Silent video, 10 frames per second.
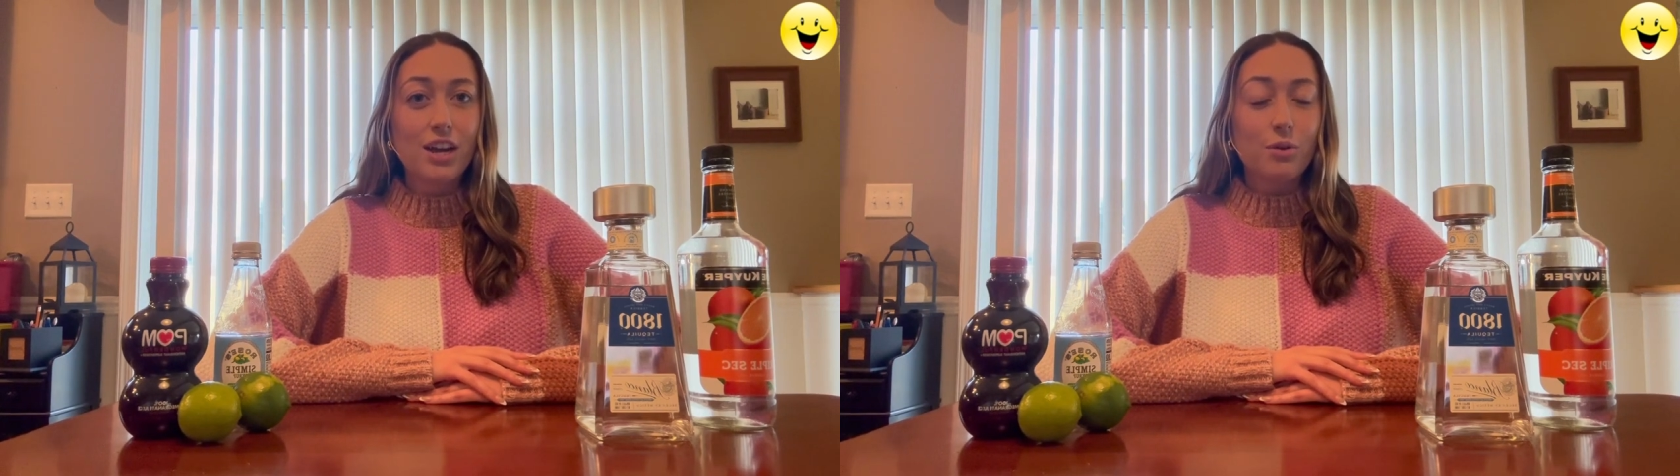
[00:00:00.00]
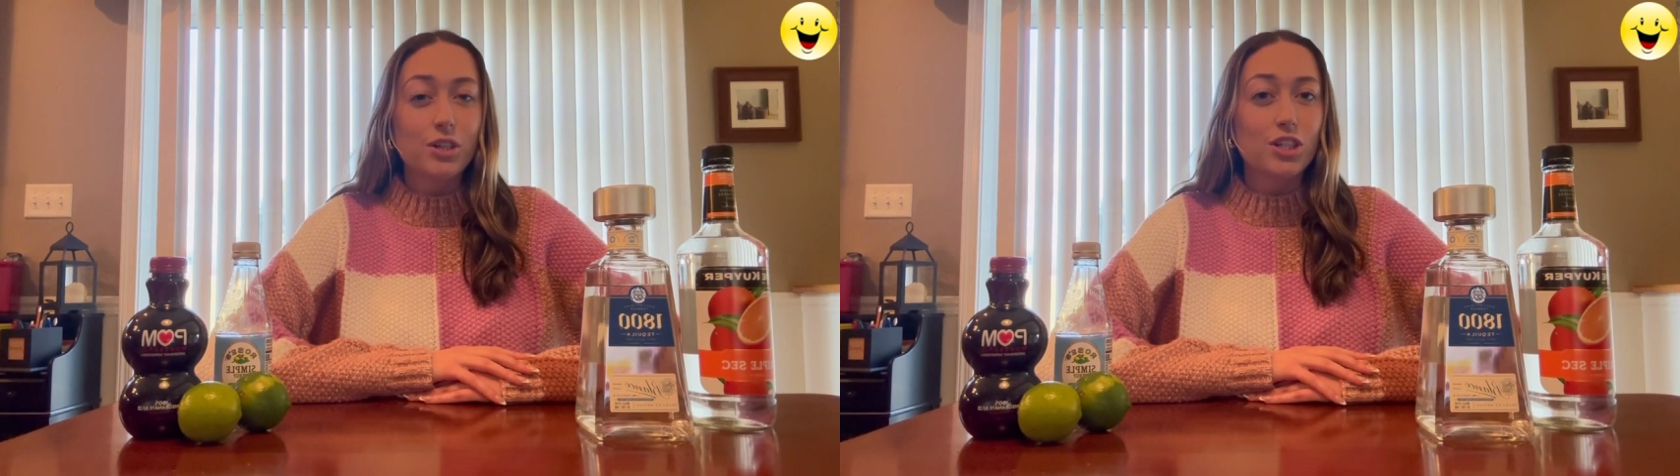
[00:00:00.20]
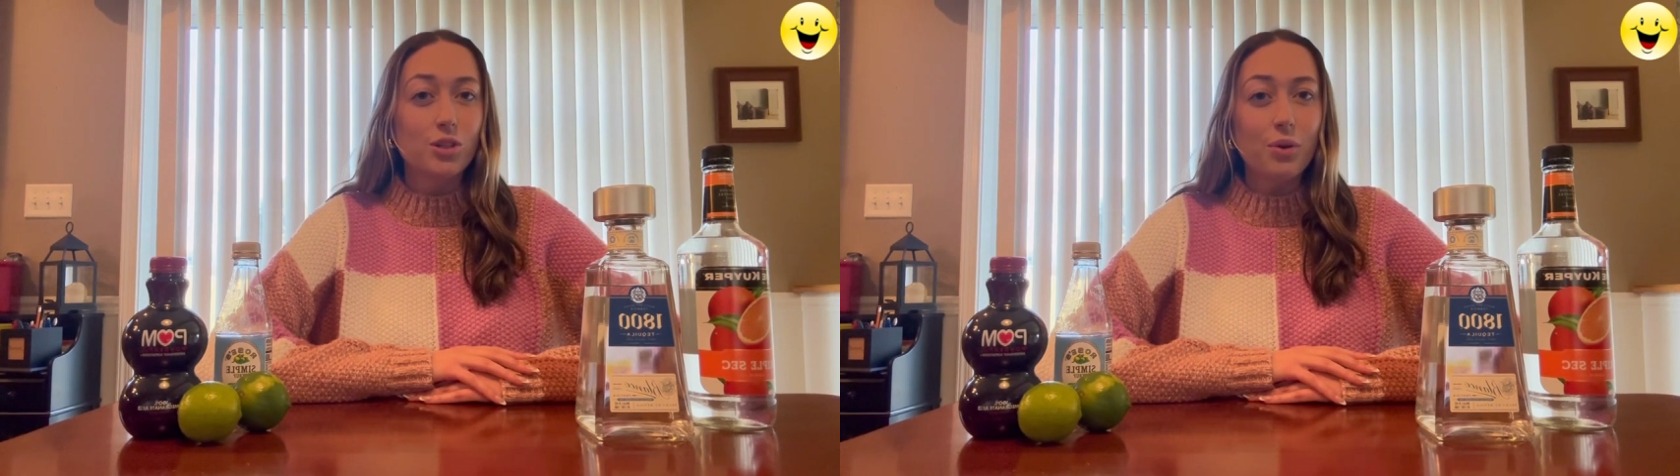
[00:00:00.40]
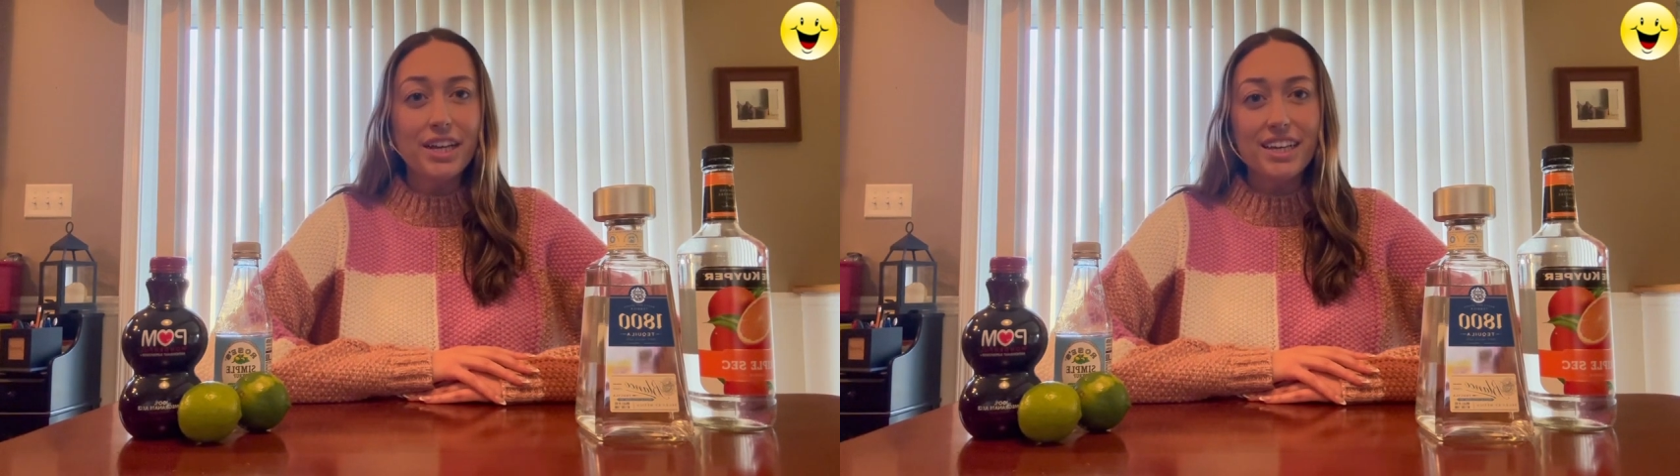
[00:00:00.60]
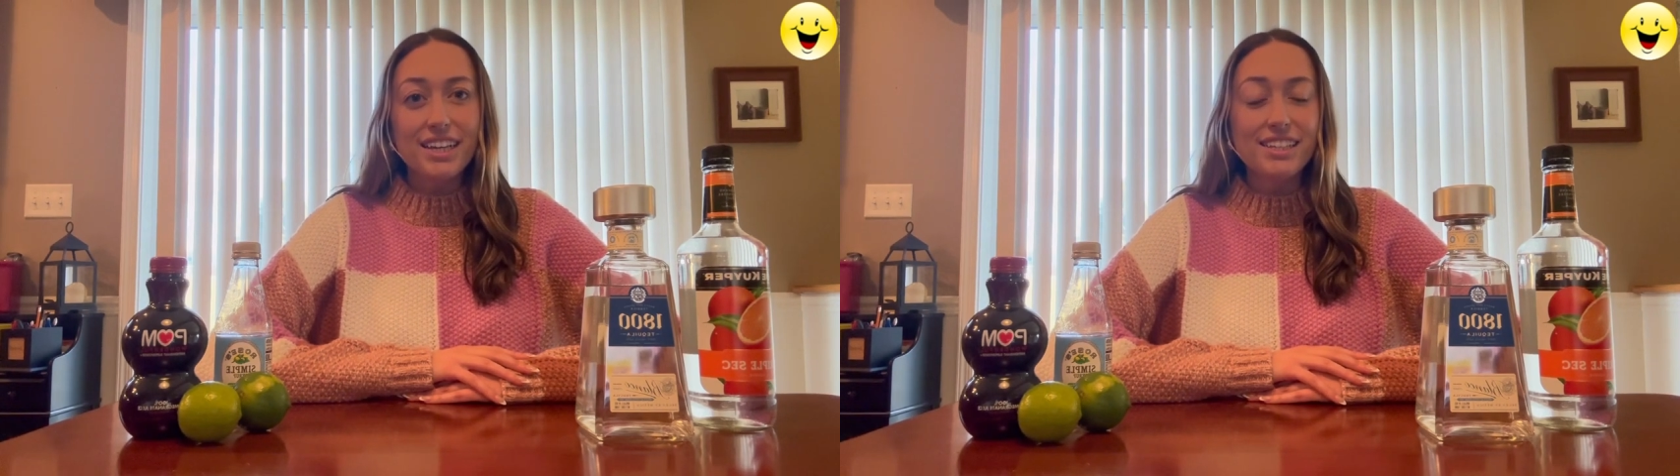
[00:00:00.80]
which is
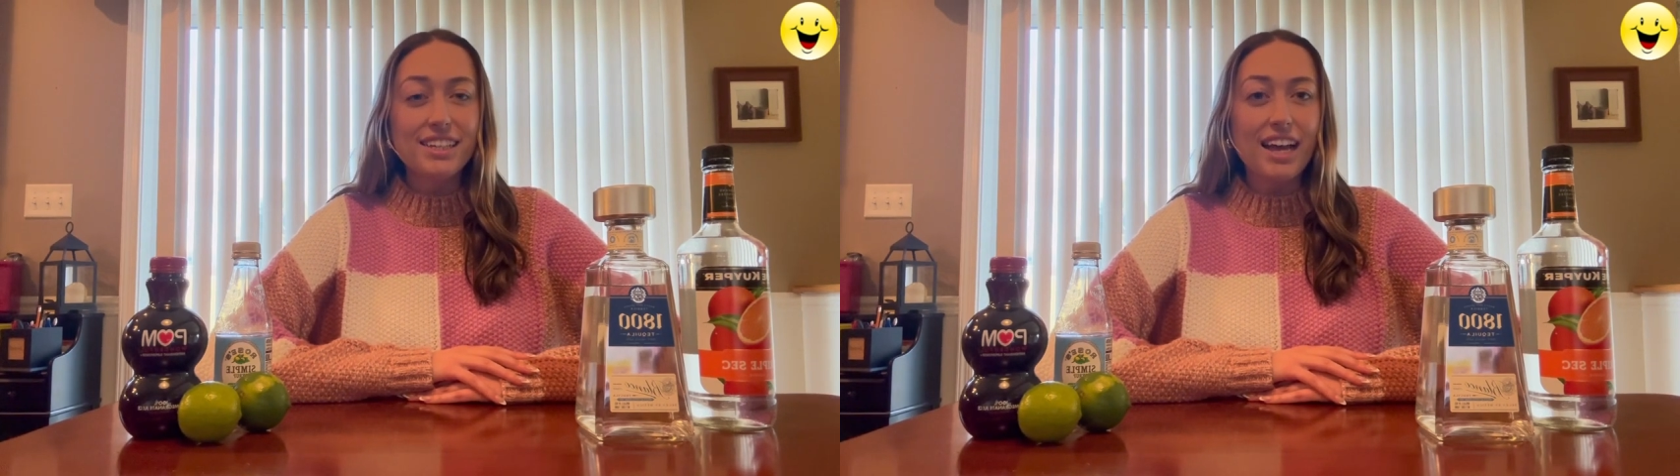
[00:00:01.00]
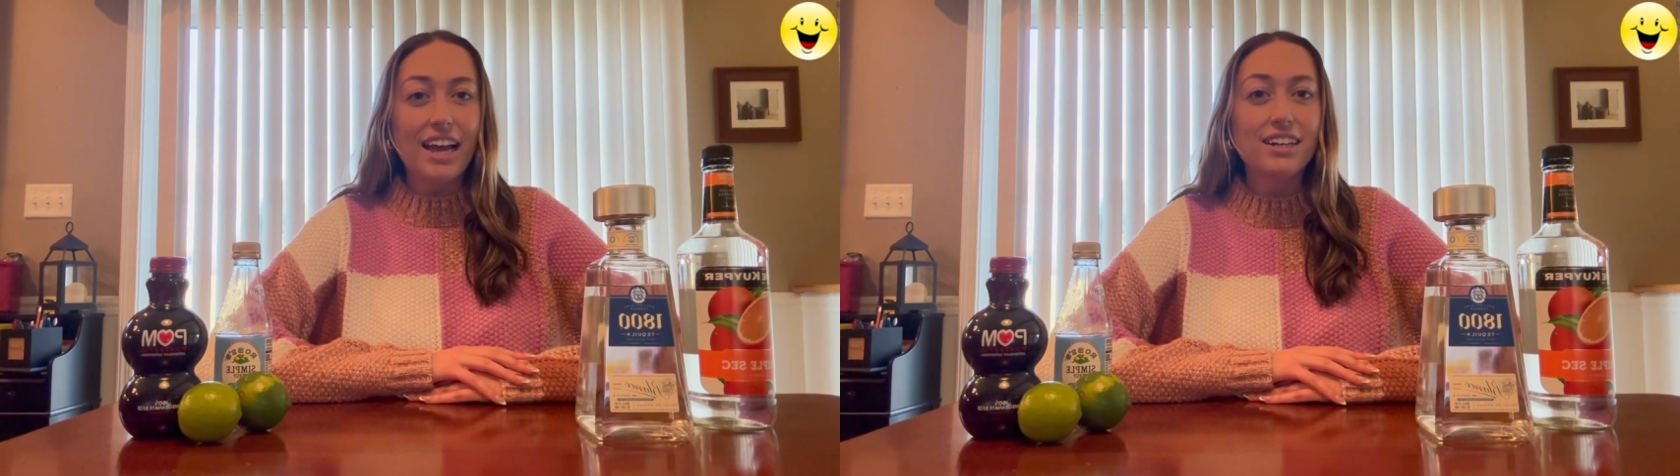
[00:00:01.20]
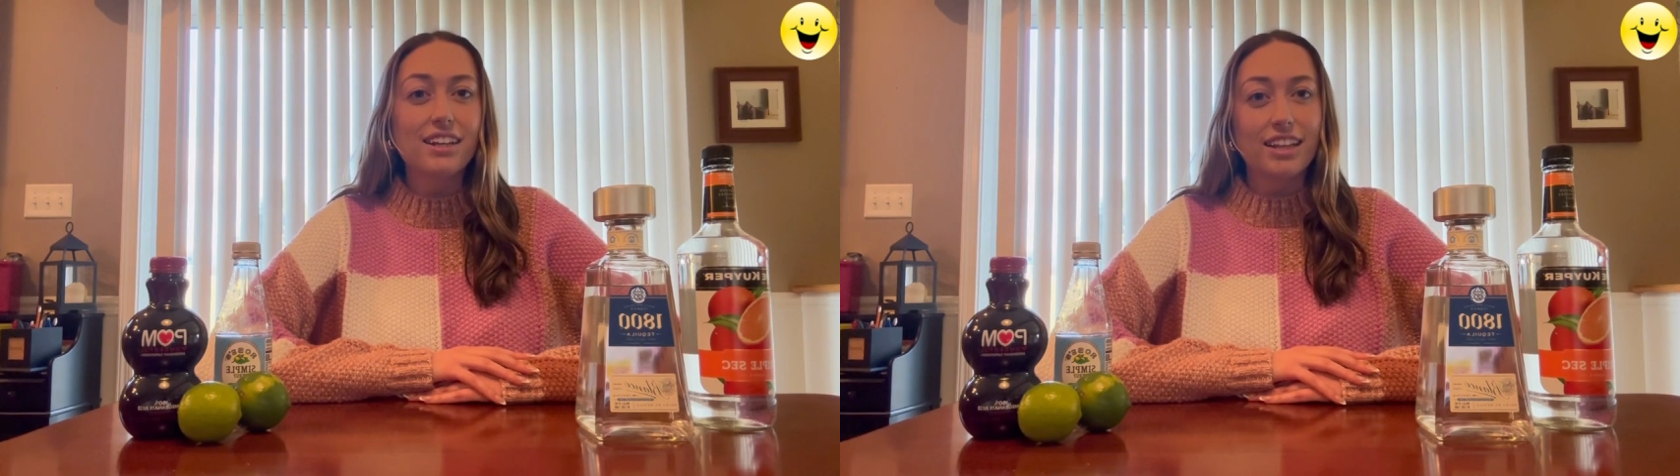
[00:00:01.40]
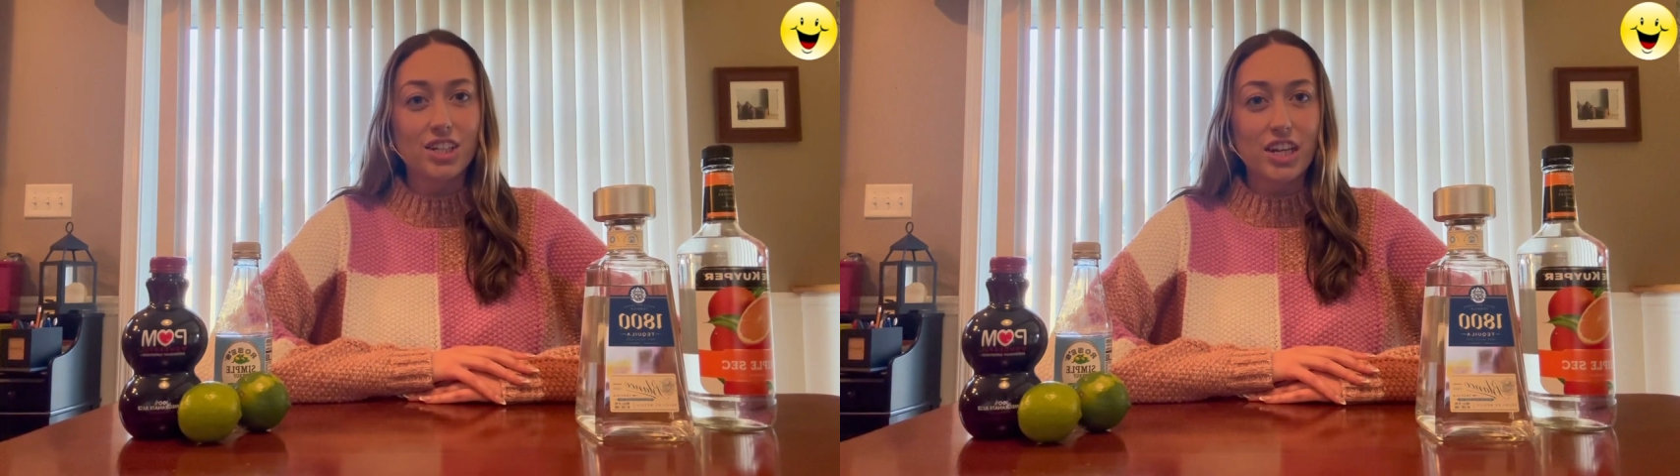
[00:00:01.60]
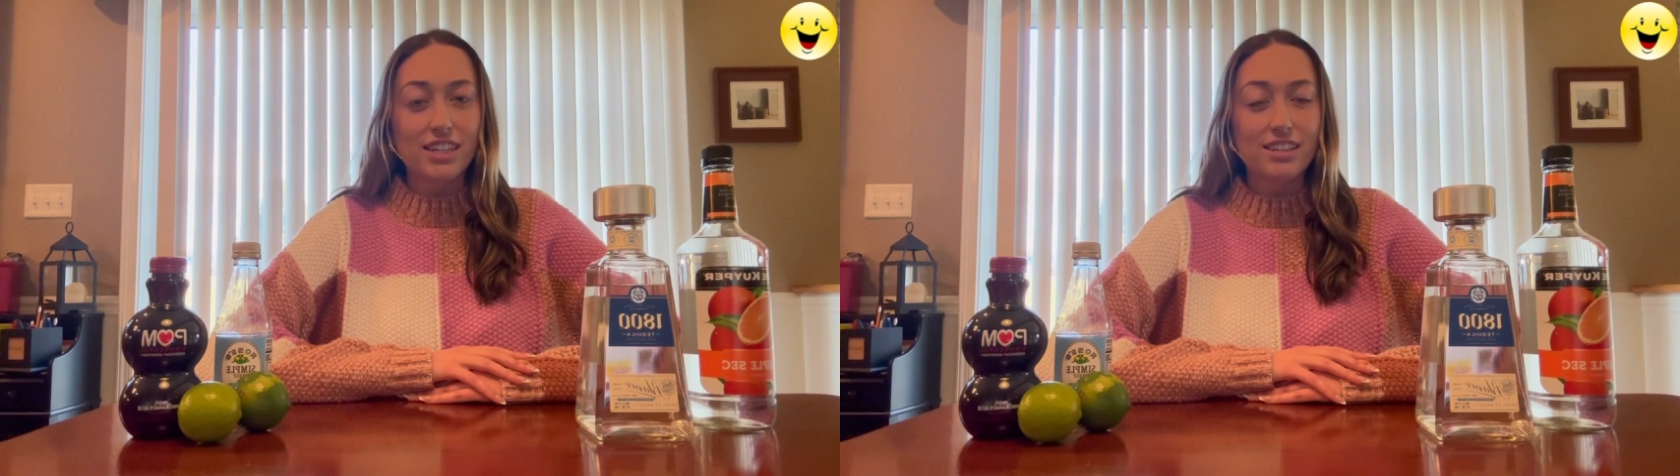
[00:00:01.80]
quick, easy, and
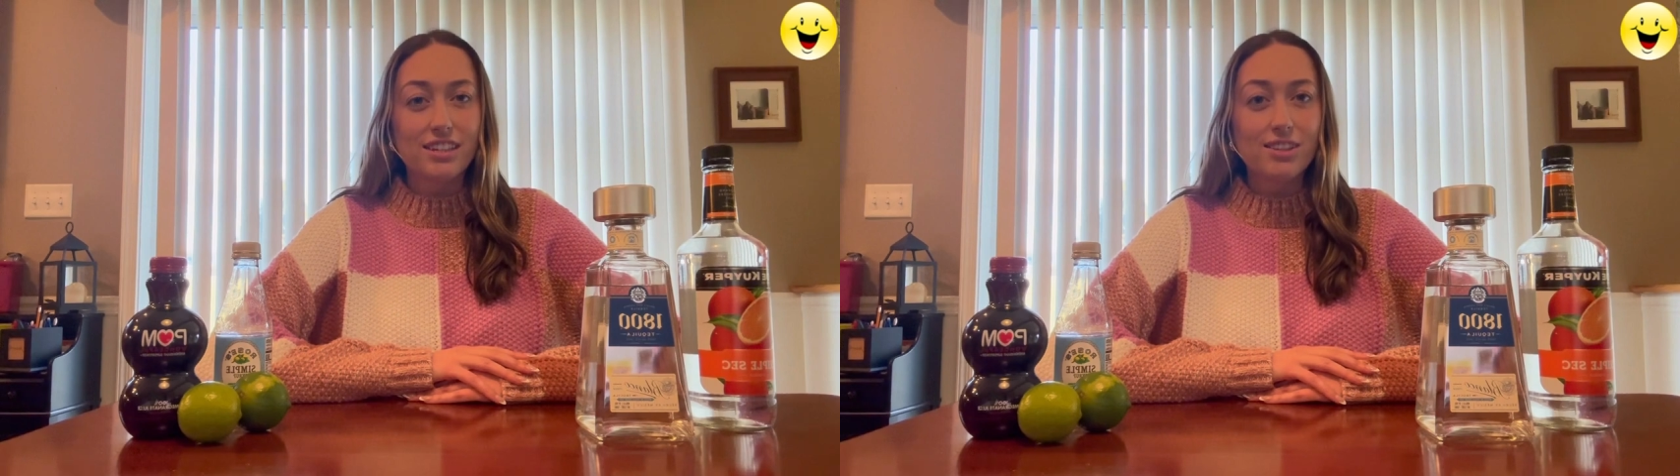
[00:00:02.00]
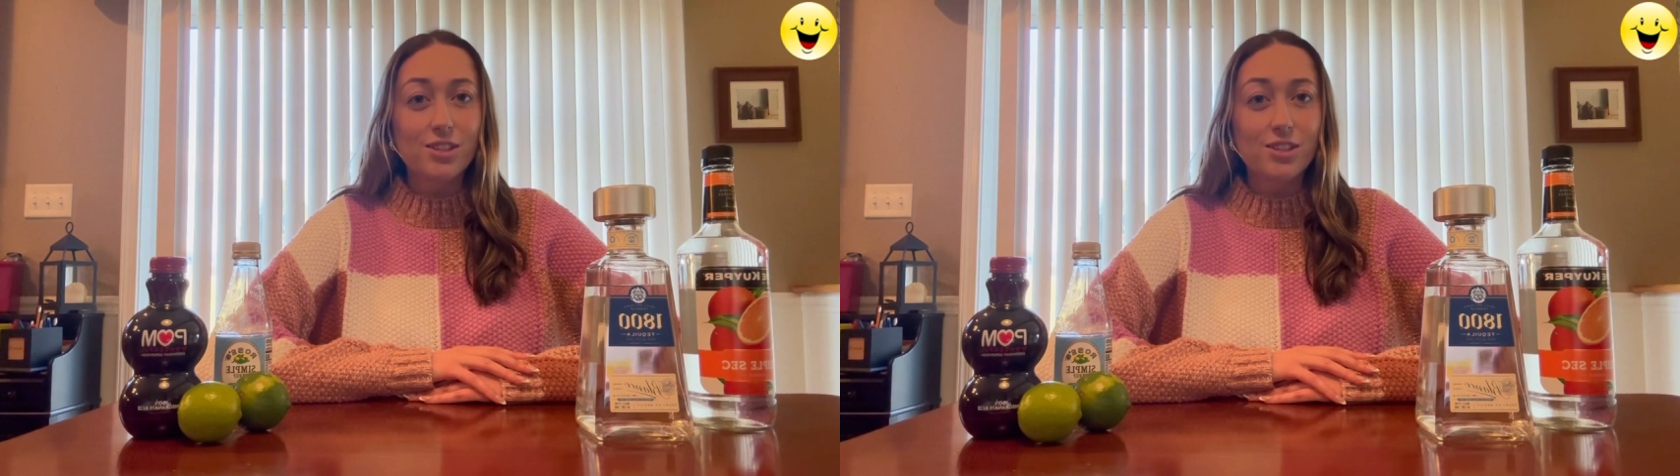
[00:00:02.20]
delicious.